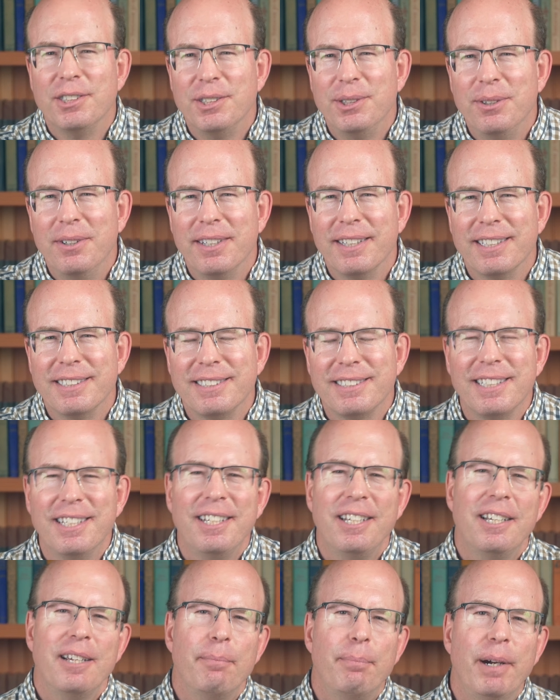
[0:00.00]
to doing this,
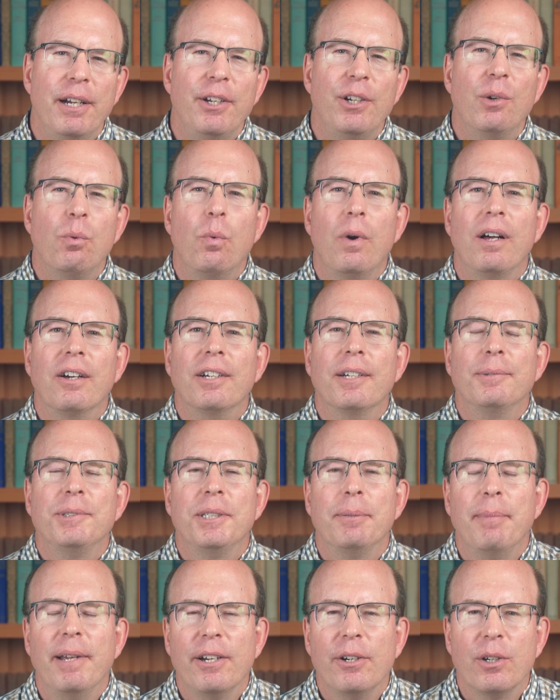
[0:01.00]
but you're welcome
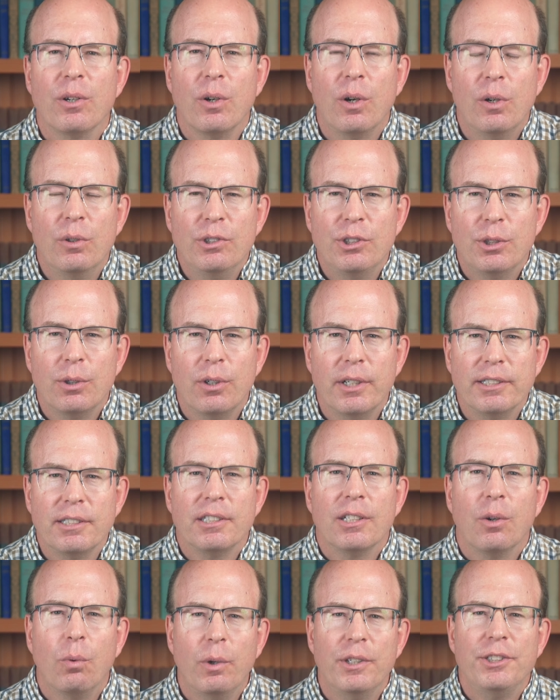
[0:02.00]
to make your own
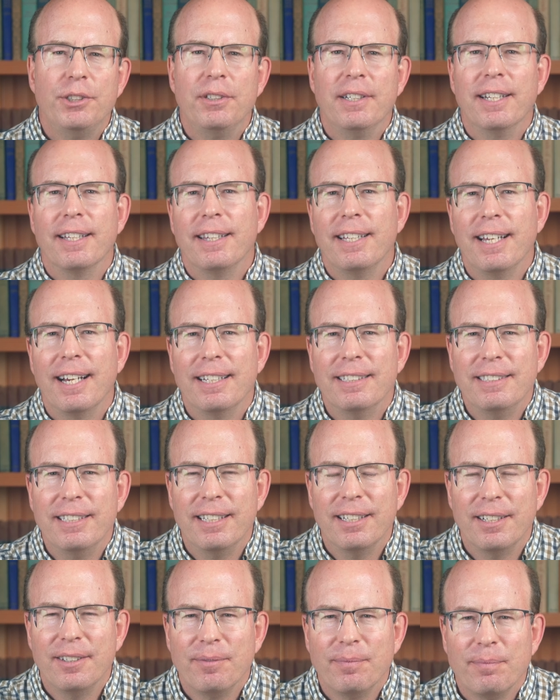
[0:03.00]
choice once you get the
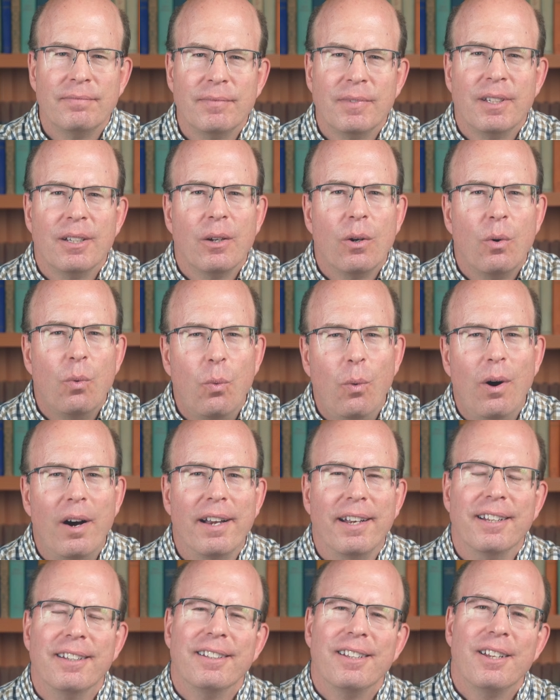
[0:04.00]
idea.
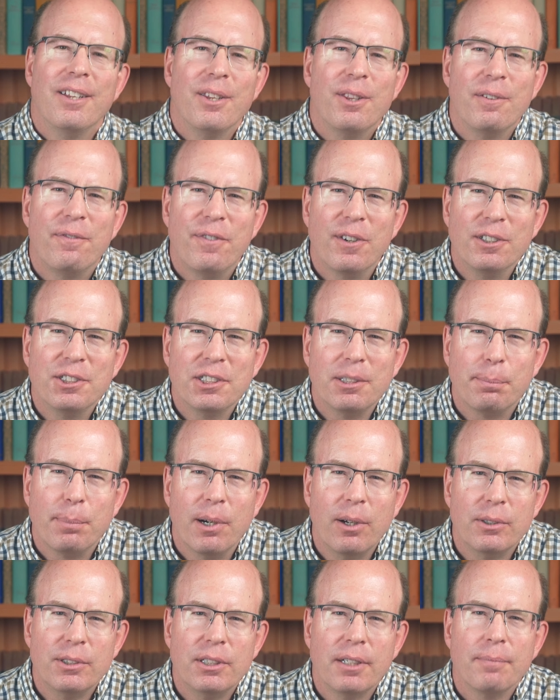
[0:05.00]
1. The first
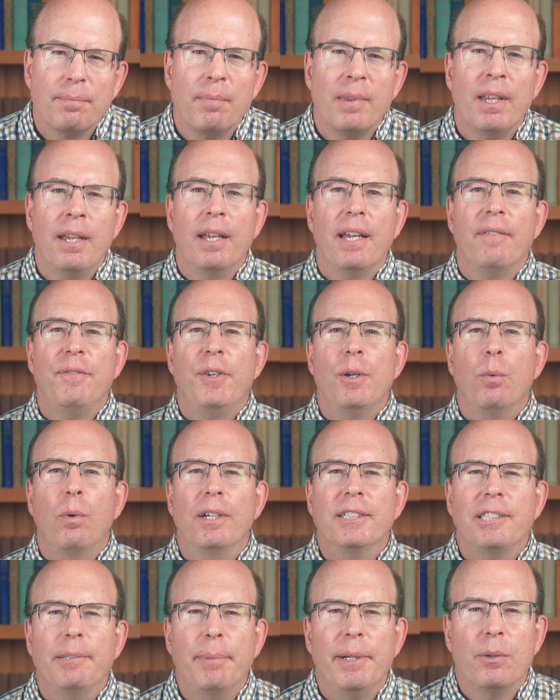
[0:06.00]
approach. If you
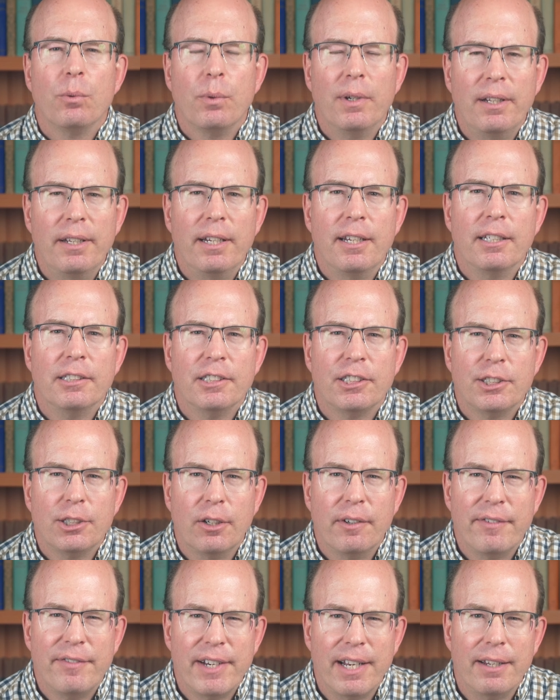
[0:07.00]
want to be really
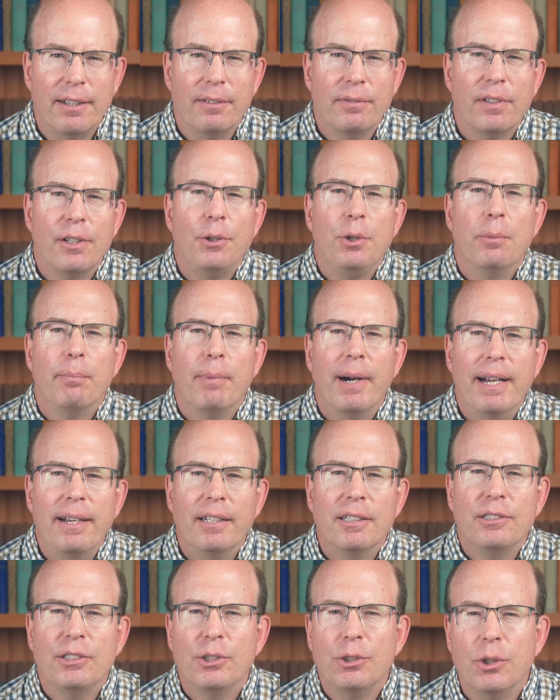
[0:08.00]
conservative, you
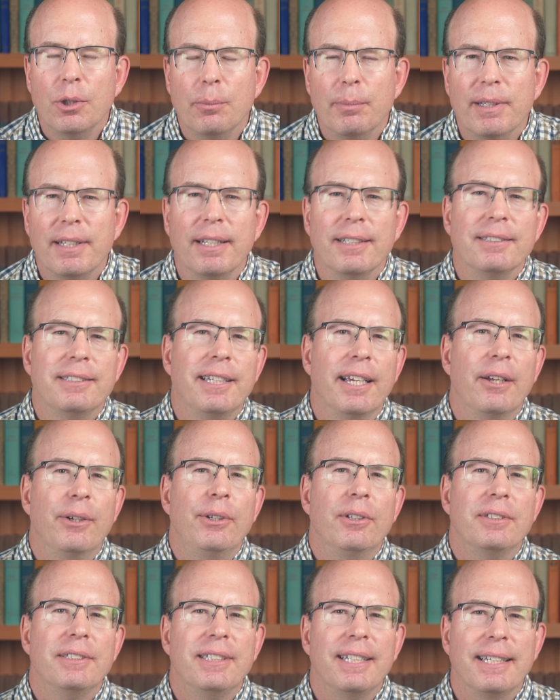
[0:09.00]
might assume that until
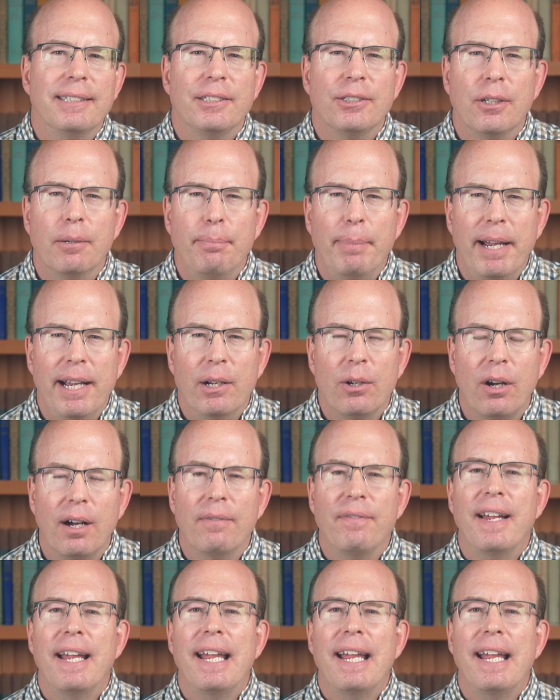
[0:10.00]
your debts are paid off,